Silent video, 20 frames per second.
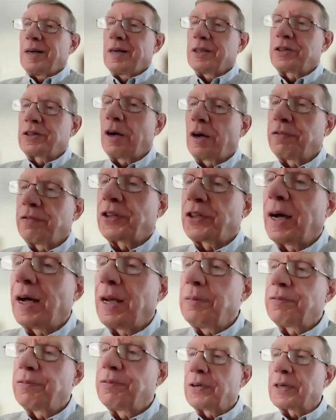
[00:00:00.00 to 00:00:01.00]
tough
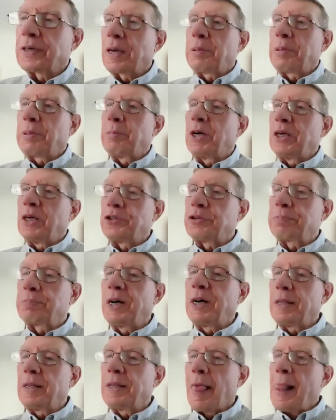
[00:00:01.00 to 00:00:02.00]
time for a couple months.
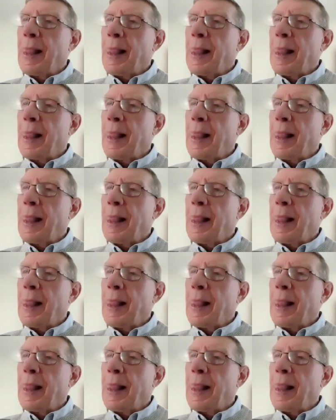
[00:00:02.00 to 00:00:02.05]
But